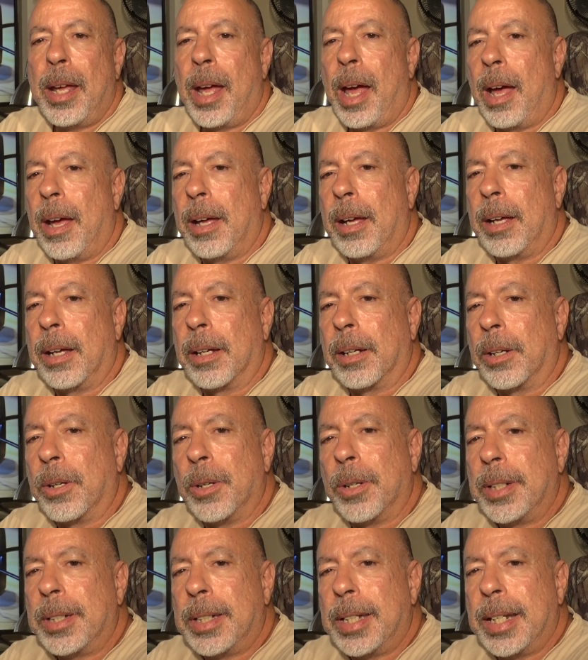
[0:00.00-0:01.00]

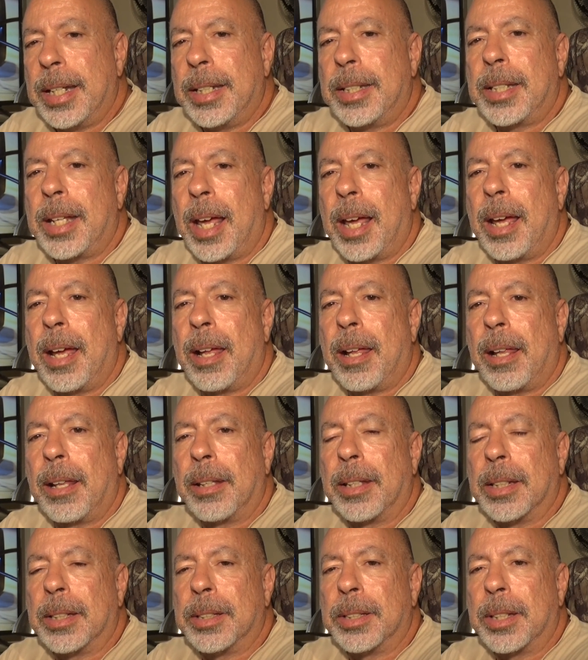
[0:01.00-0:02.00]
good
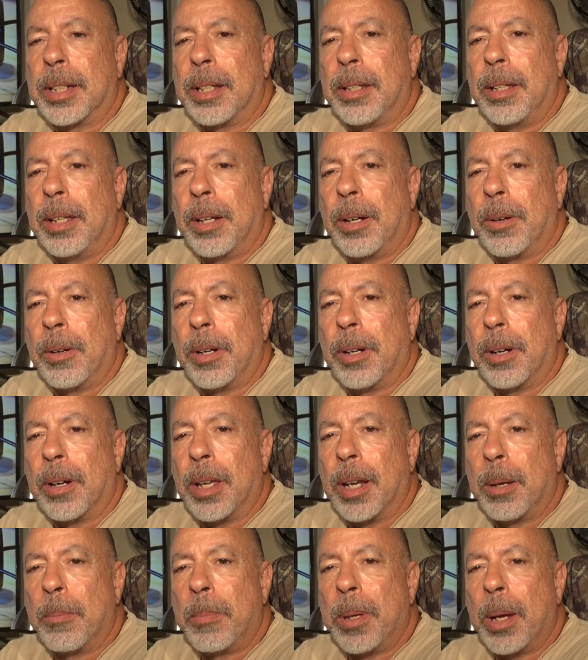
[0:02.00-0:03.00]
detail, that's, you're
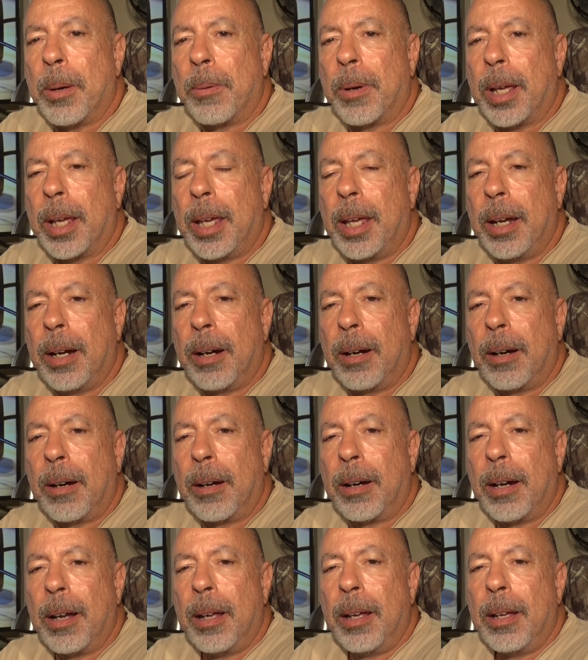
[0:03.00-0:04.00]
going to be able to
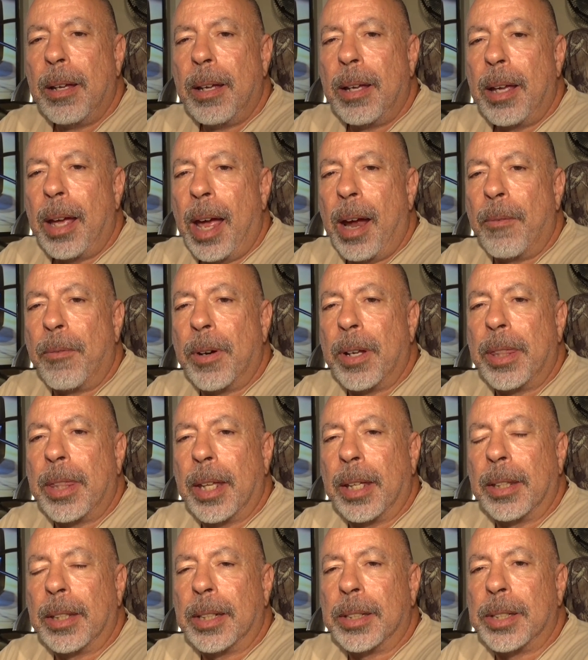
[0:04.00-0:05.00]
hear
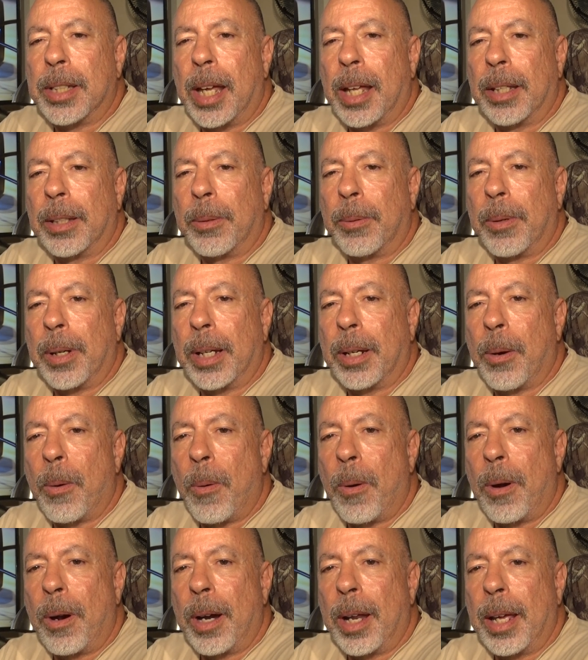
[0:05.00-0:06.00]
everything that's on the
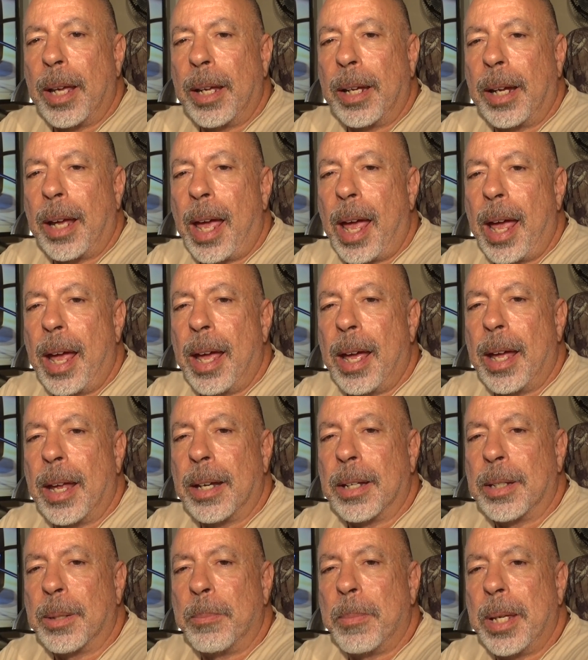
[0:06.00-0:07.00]
recording.
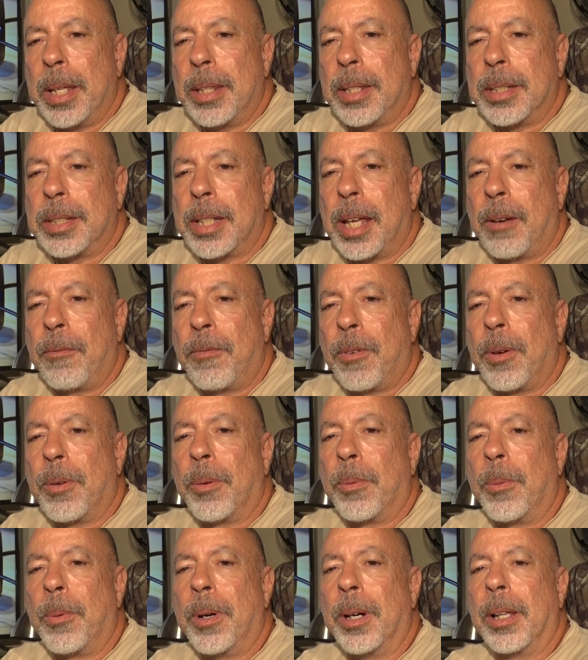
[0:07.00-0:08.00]
And to me, this
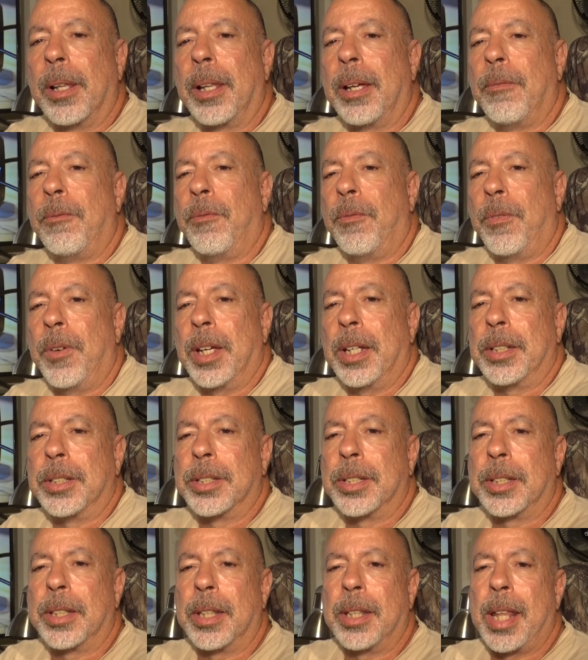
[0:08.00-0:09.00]
headphone really
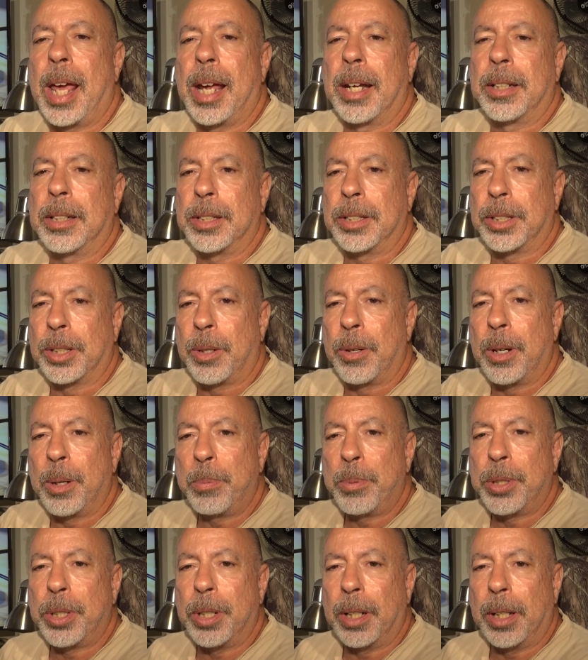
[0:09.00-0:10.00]
fits that
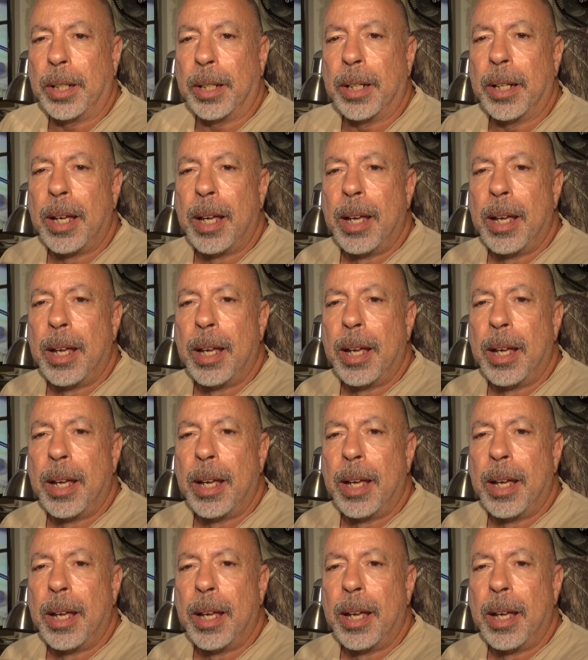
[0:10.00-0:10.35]
description.